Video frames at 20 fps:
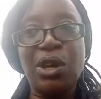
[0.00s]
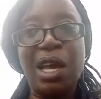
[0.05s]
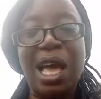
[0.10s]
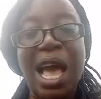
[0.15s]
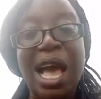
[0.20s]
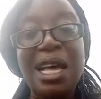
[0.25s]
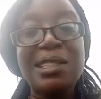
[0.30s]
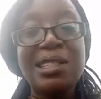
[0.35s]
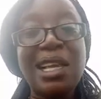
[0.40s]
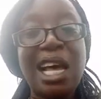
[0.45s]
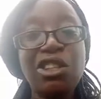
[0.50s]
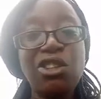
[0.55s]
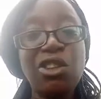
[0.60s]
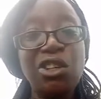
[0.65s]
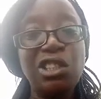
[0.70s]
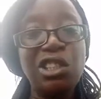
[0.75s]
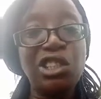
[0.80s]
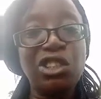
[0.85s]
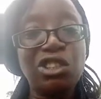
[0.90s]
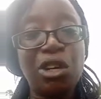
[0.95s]
As they are
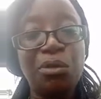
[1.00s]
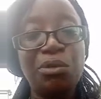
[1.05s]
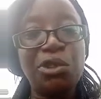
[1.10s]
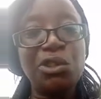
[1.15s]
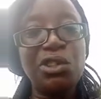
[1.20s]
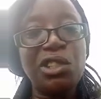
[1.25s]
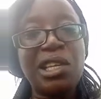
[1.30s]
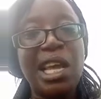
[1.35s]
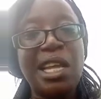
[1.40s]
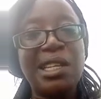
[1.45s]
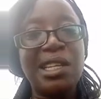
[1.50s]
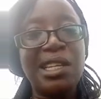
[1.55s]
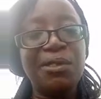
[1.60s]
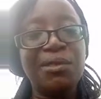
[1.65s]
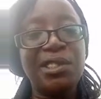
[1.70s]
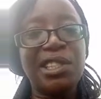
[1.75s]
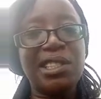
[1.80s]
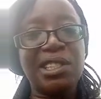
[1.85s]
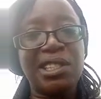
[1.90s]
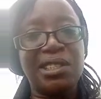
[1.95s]
turning it up, do you see any
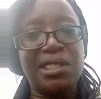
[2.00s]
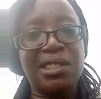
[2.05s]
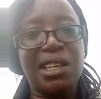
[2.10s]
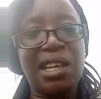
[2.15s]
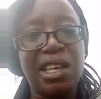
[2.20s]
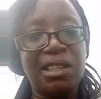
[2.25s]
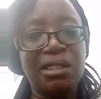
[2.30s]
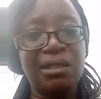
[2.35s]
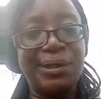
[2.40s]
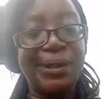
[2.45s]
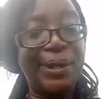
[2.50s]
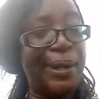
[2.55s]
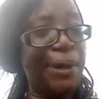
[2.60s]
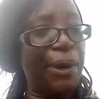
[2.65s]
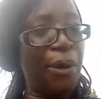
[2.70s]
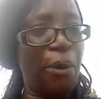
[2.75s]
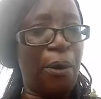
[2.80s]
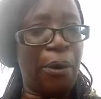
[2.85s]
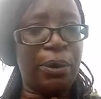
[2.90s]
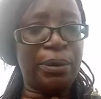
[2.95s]
living things there?
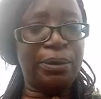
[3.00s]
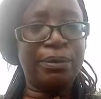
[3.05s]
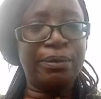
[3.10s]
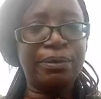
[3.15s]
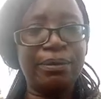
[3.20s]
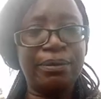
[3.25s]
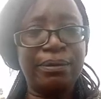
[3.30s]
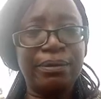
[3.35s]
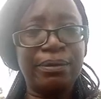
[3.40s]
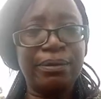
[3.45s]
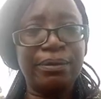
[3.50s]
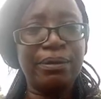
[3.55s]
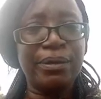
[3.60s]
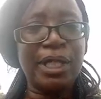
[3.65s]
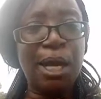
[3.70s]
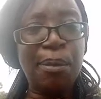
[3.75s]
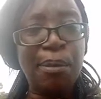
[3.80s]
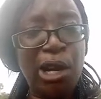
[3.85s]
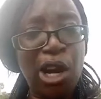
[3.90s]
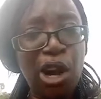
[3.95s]
No.
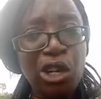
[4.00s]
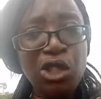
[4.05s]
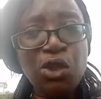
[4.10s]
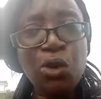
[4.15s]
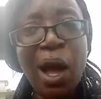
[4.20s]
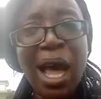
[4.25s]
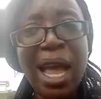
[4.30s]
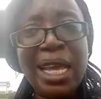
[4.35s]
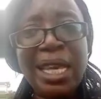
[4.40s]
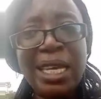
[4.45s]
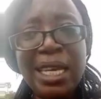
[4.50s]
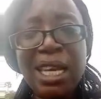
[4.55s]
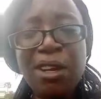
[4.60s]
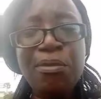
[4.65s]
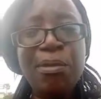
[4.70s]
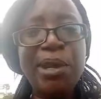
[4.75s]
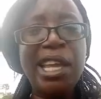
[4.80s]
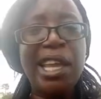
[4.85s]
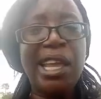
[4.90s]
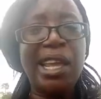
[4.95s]
Because why?
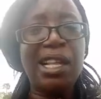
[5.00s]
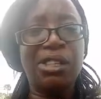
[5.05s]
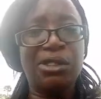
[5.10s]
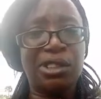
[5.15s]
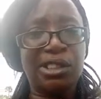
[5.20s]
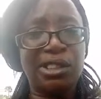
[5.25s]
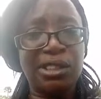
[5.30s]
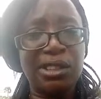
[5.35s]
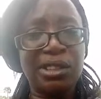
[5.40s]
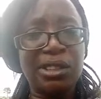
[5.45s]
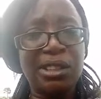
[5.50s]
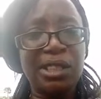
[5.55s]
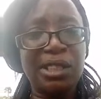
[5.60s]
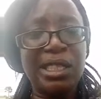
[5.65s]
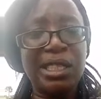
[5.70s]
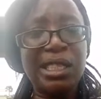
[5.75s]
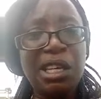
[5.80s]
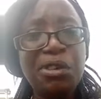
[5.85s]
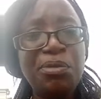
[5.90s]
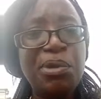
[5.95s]
They've been killed.
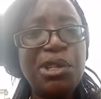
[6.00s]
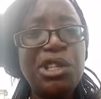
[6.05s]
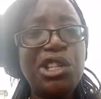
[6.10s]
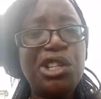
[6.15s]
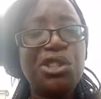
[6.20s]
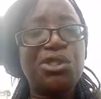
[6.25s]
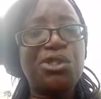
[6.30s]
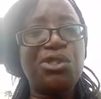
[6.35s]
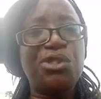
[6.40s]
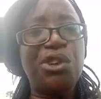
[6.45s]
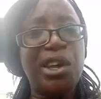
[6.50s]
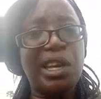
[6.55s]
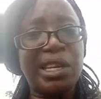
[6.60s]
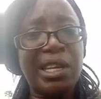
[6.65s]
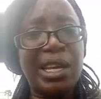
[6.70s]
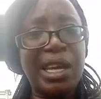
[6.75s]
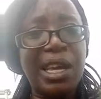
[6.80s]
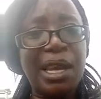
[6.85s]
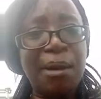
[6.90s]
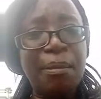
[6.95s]
They've been
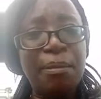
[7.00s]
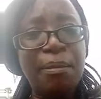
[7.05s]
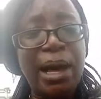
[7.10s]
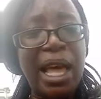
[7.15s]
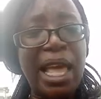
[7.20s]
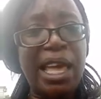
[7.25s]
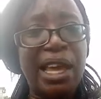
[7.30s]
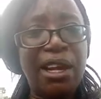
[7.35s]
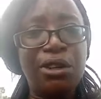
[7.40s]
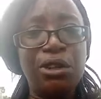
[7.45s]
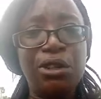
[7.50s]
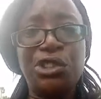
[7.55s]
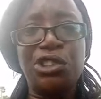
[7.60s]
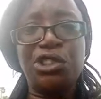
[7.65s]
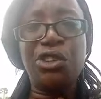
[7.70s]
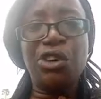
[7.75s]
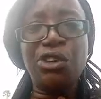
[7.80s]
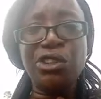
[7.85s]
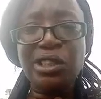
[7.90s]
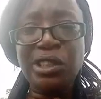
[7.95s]
destroyed by
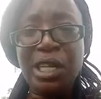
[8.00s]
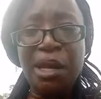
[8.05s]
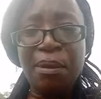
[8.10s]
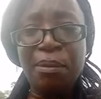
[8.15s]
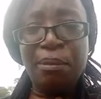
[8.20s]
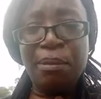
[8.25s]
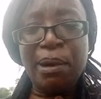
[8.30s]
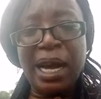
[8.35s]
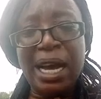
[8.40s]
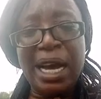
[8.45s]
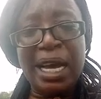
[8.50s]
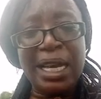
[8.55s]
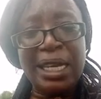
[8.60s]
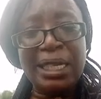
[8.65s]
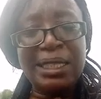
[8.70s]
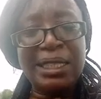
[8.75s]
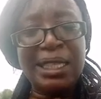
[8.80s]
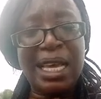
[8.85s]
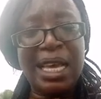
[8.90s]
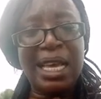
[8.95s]
erosion,
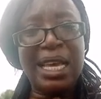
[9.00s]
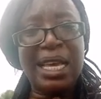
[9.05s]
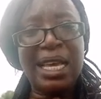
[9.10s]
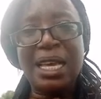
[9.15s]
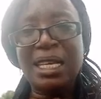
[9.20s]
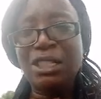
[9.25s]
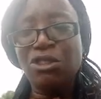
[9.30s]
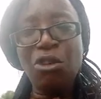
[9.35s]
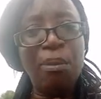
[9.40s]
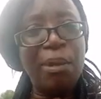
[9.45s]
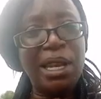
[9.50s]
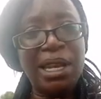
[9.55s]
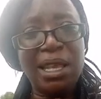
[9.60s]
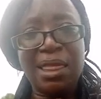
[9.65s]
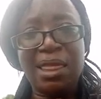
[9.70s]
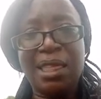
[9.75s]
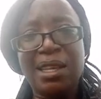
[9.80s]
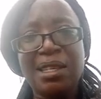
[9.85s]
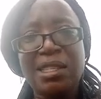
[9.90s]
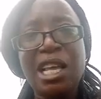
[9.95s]
by so
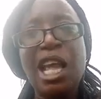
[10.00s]
many things.